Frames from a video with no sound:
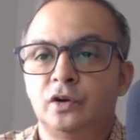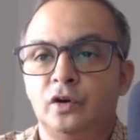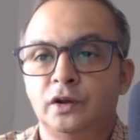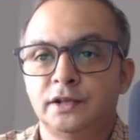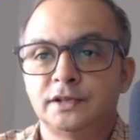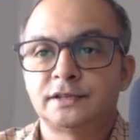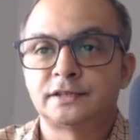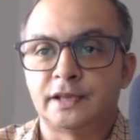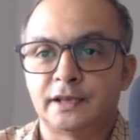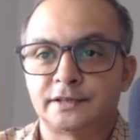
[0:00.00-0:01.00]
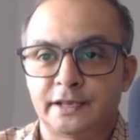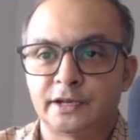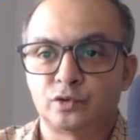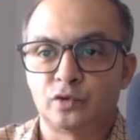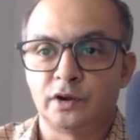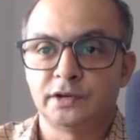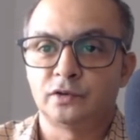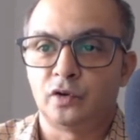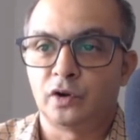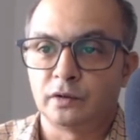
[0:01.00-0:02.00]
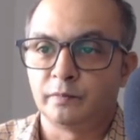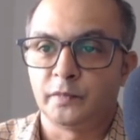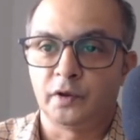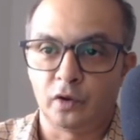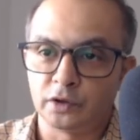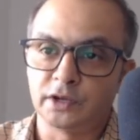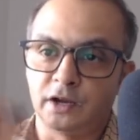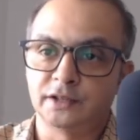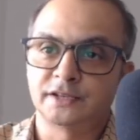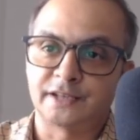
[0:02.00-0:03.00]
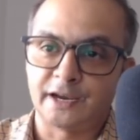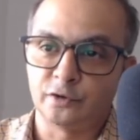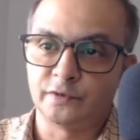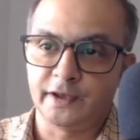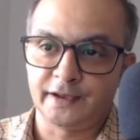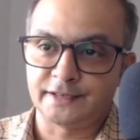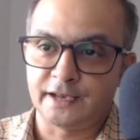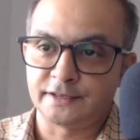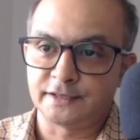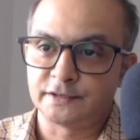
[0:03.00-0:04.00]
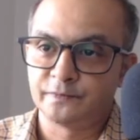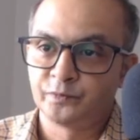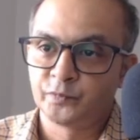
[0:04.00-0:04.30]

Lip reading: on the second quadrant, or the other side of the x-axis.